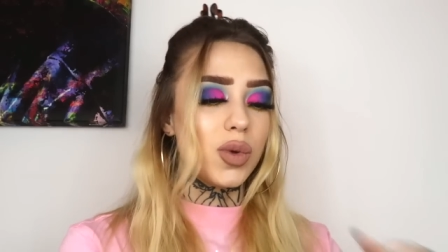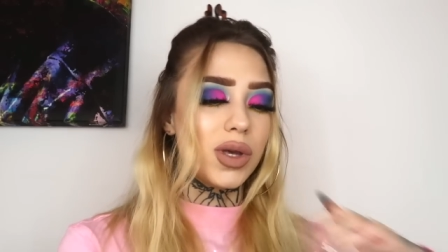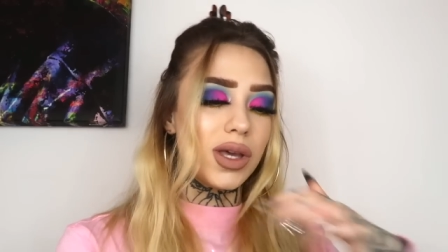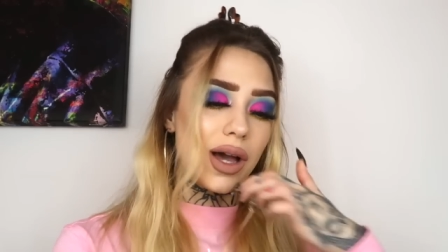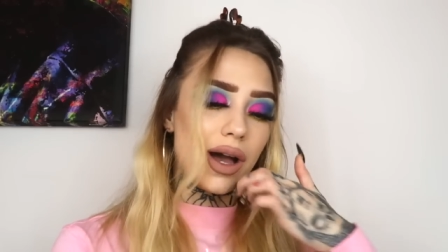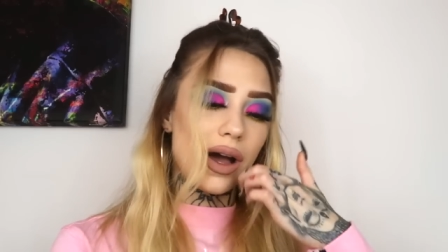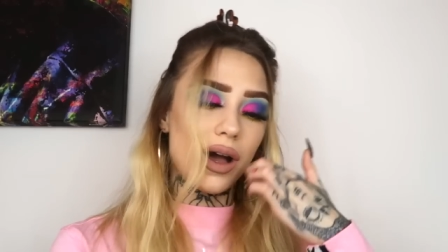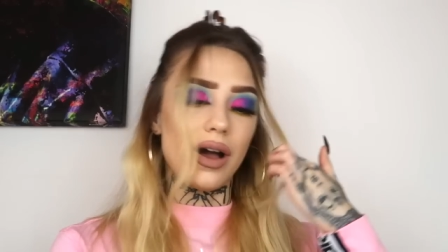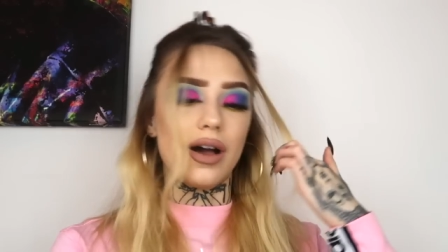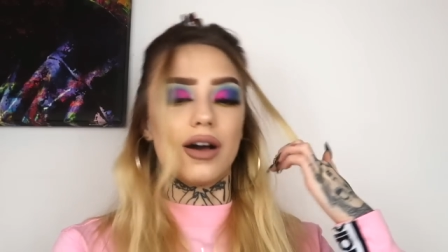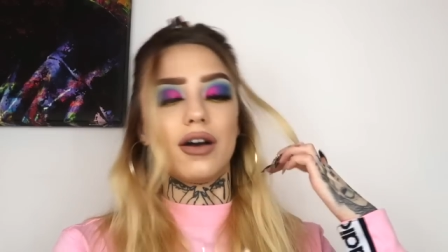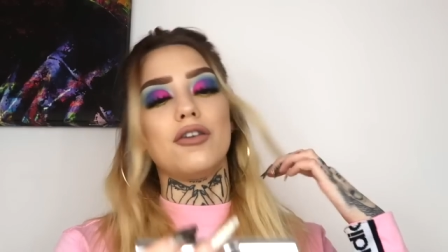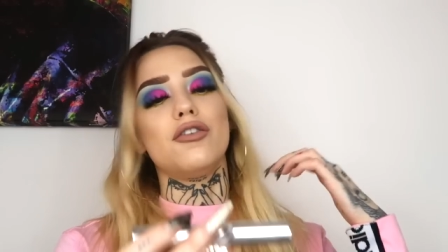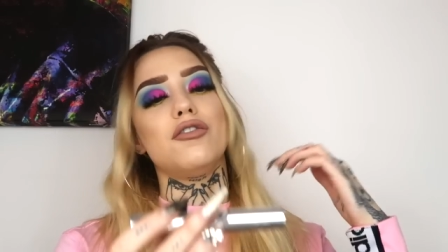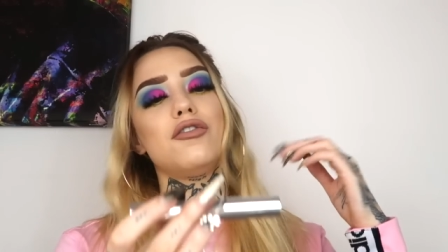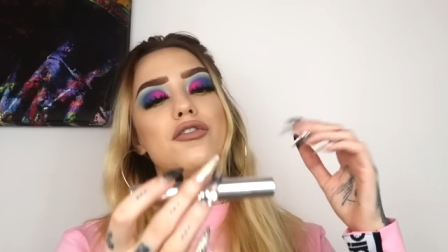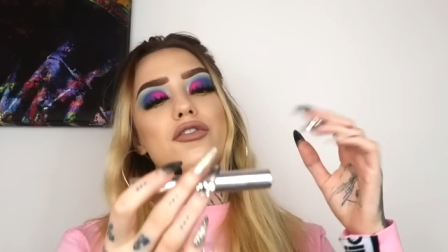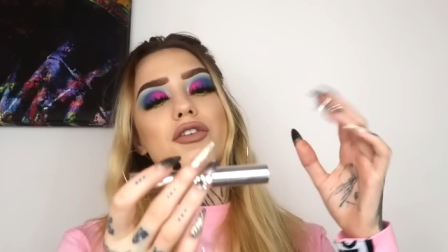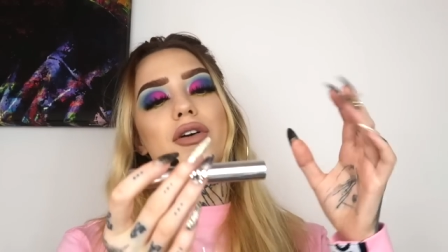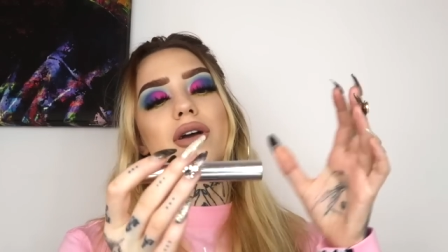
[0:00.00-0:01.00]
we
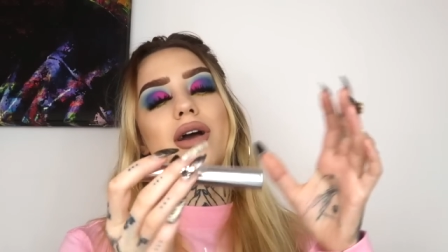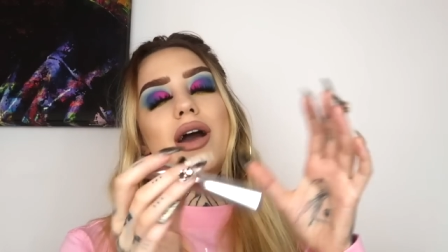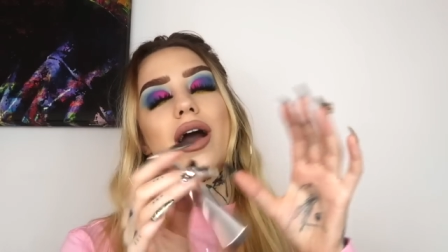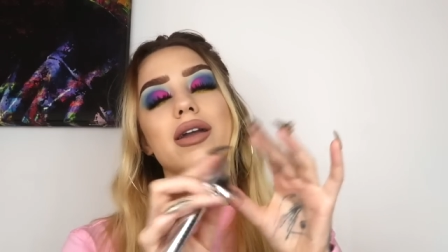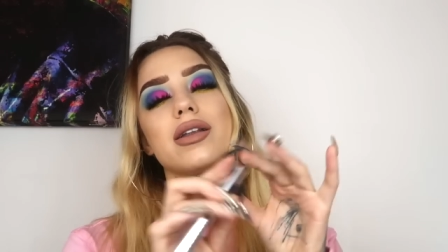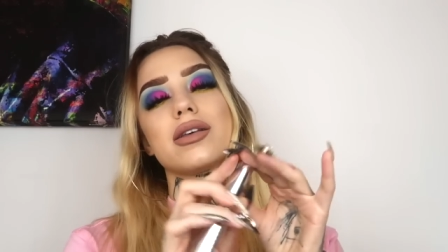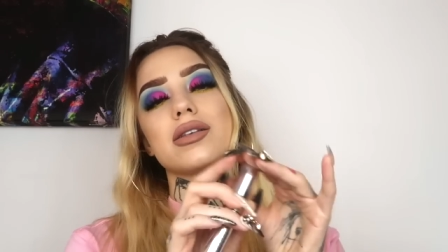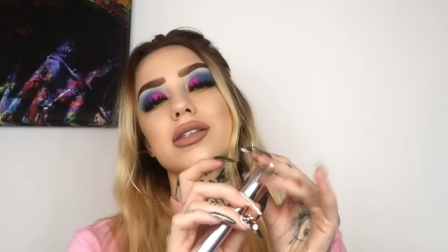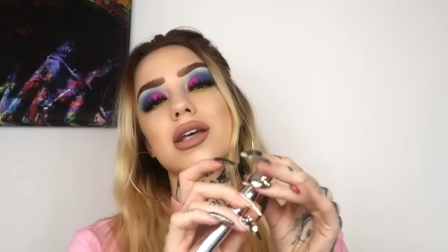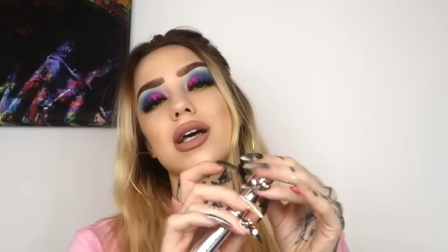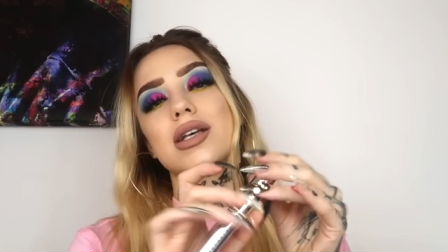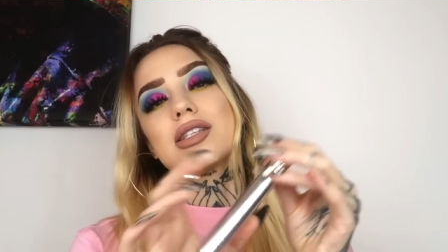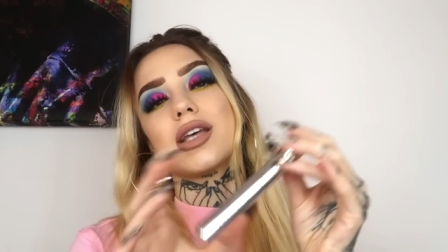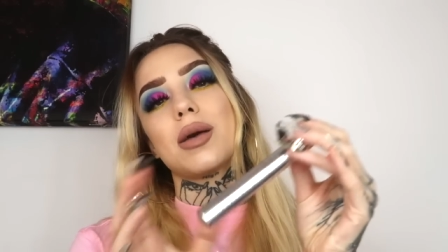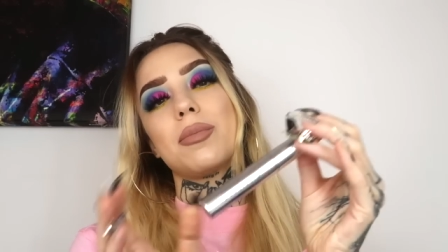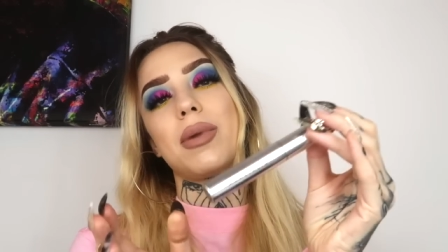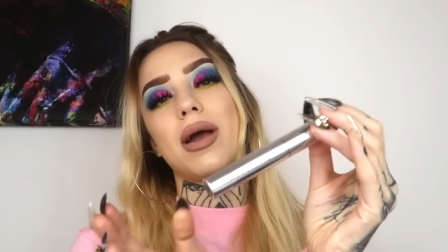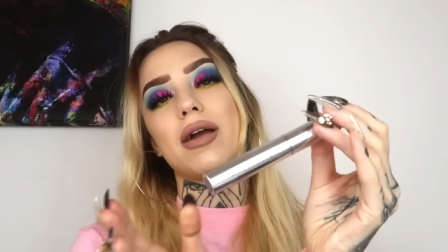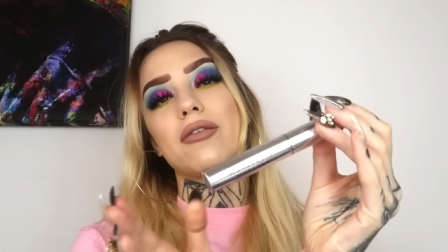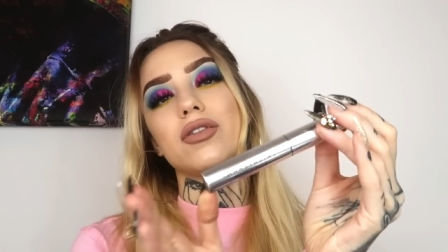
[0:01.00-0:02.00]
have
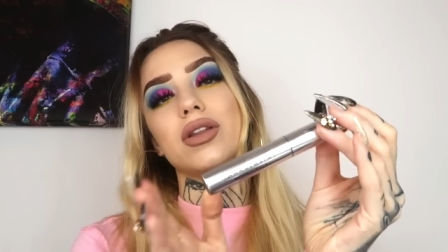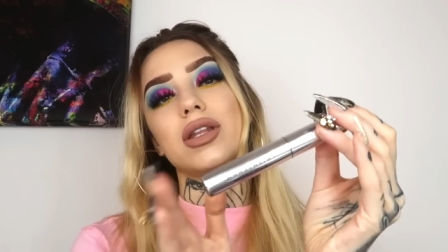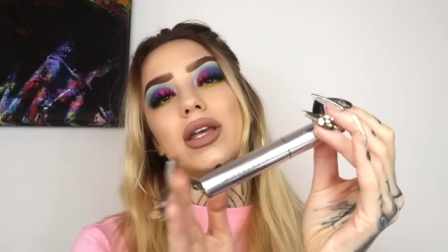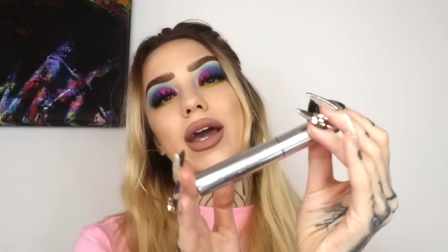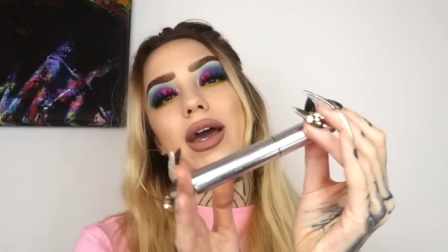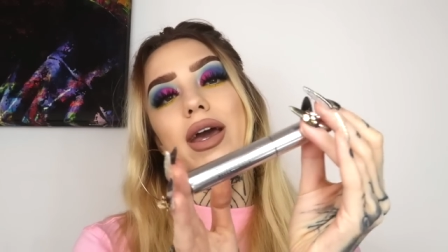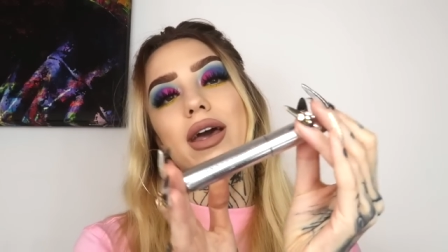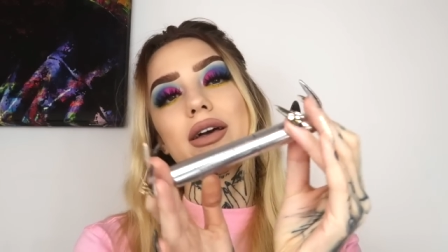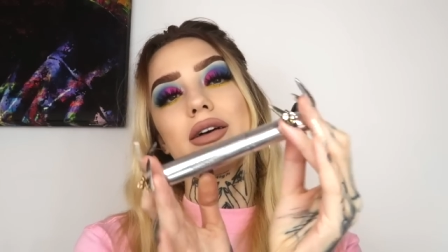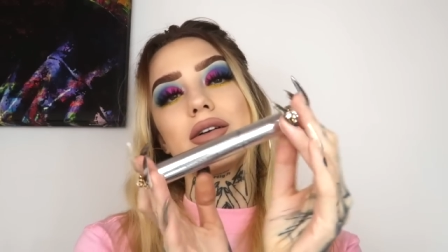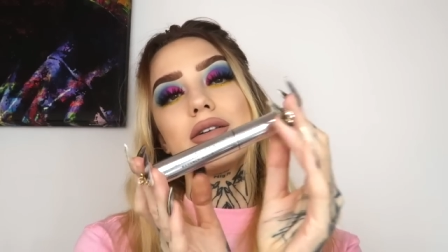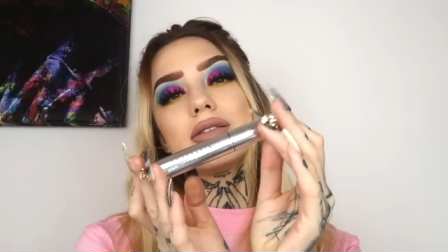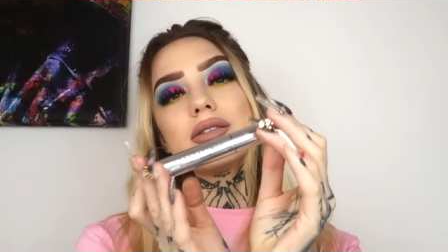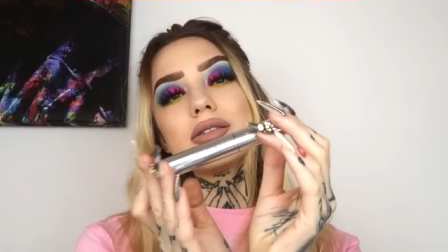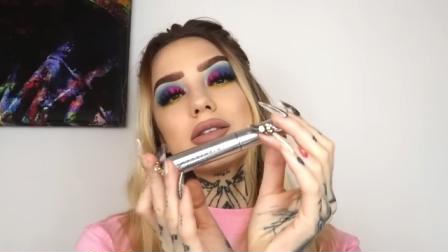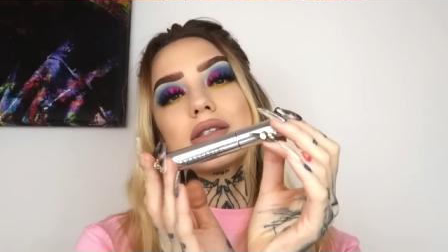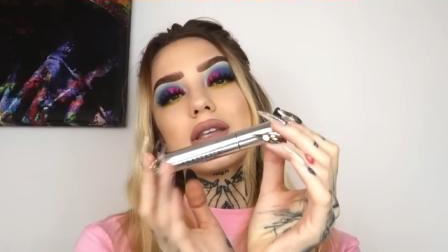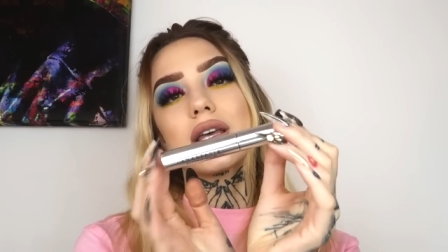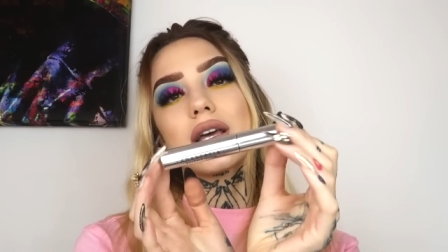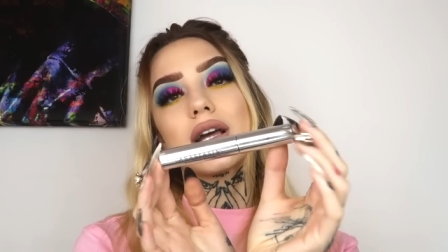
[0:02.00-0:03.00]
Anastasia Beverly
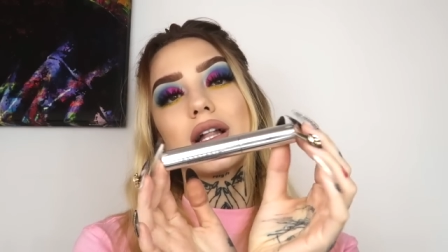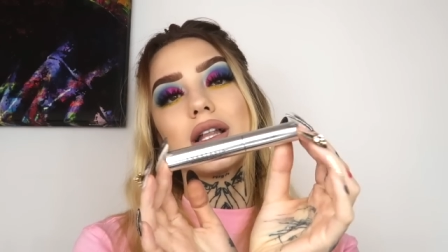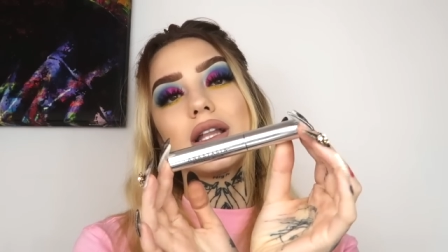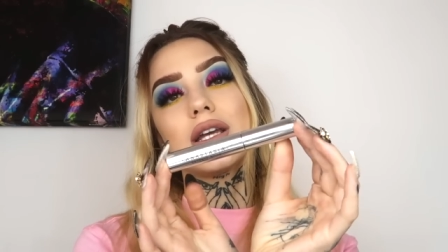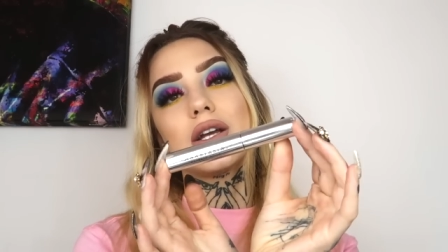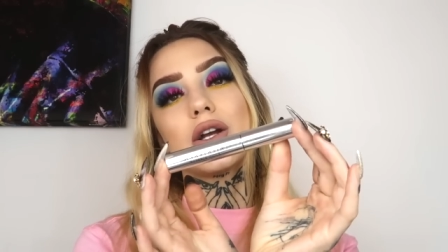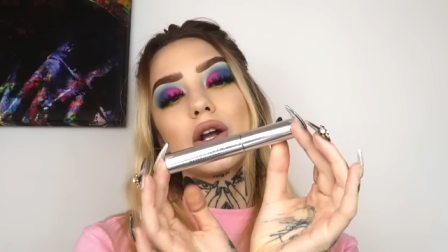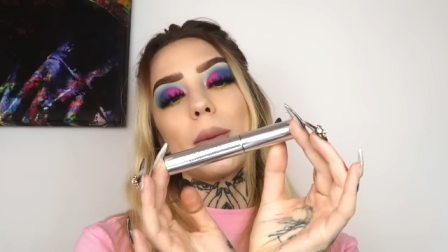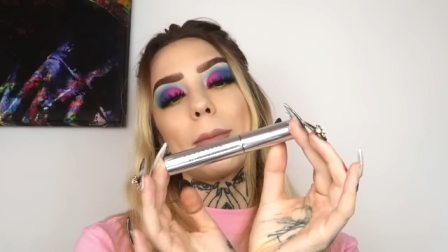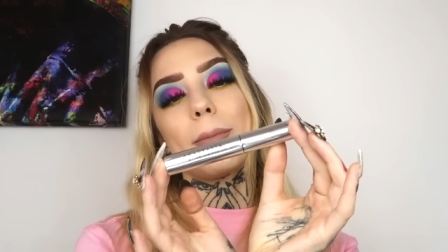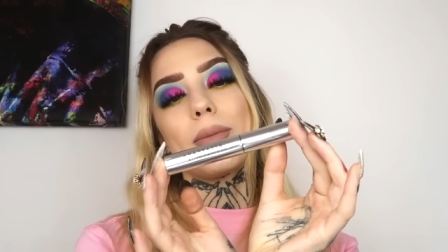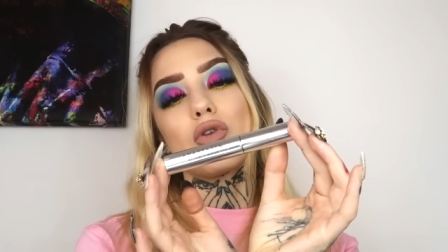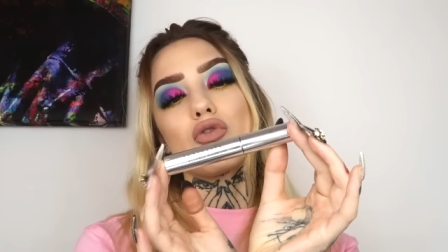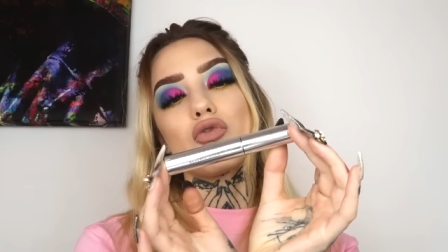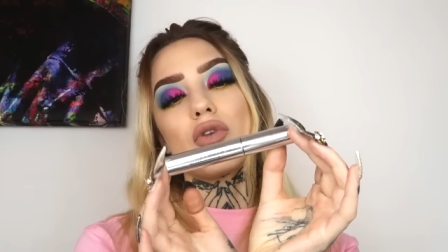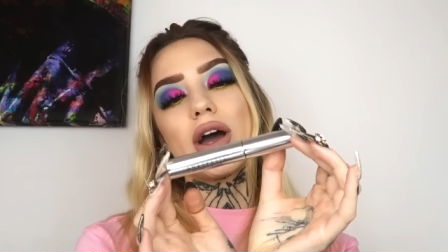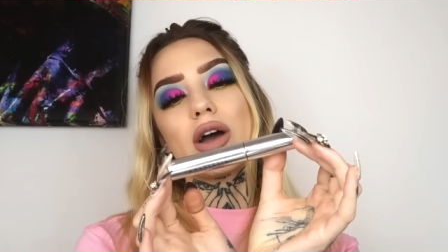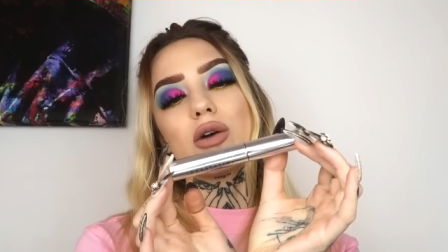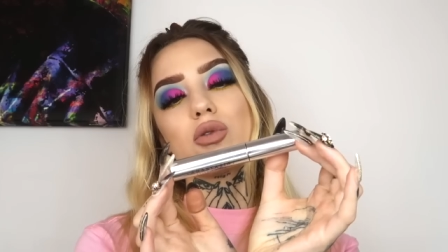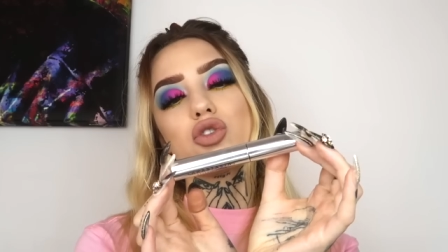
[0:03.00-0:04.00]
Hills Clear
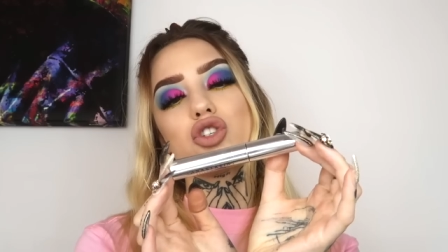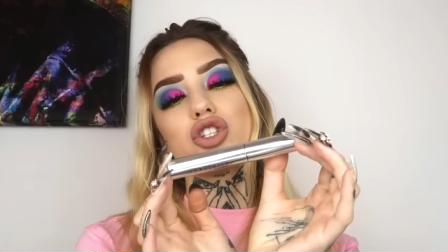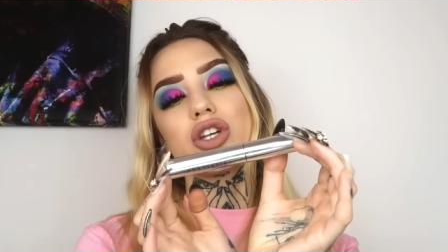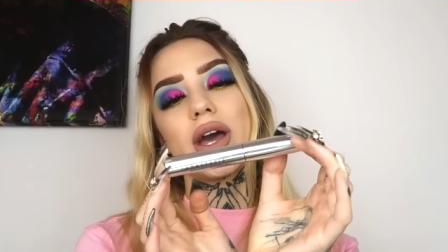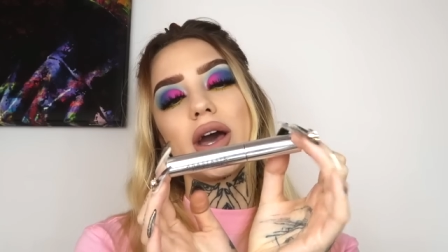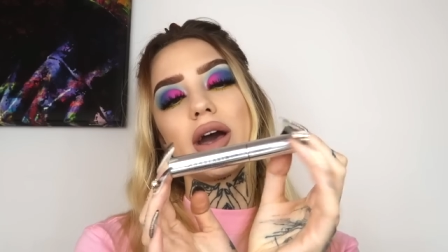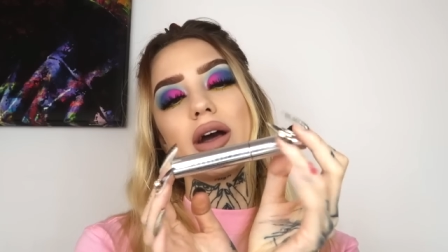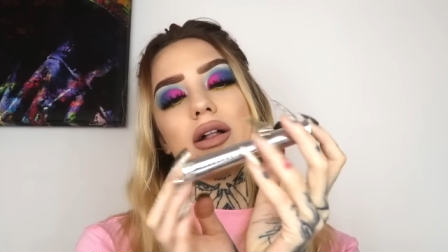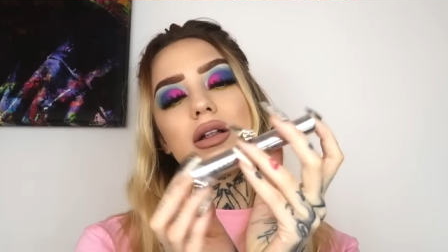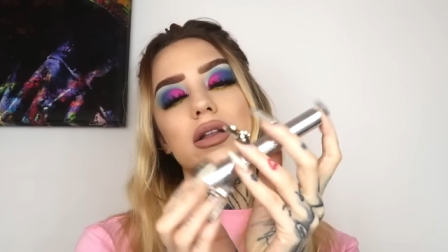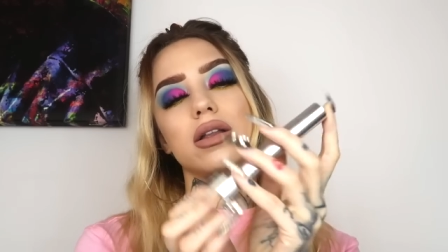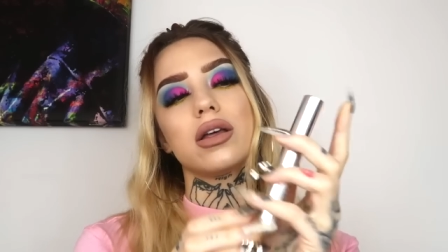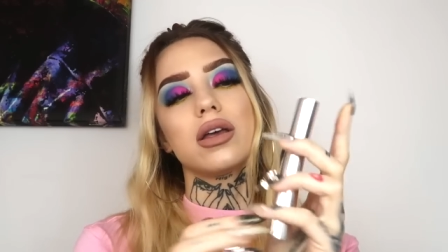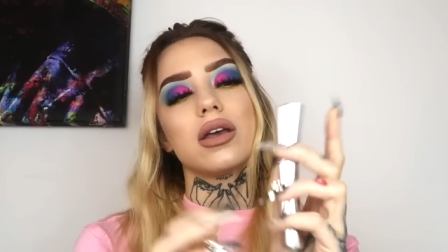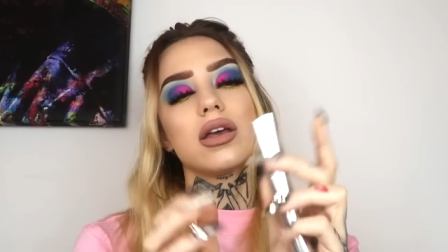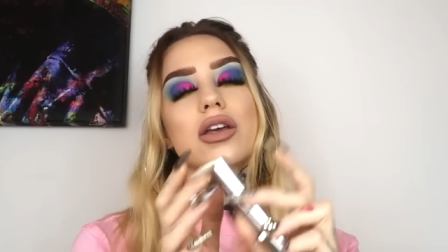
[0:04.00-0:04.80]
Brow Gel.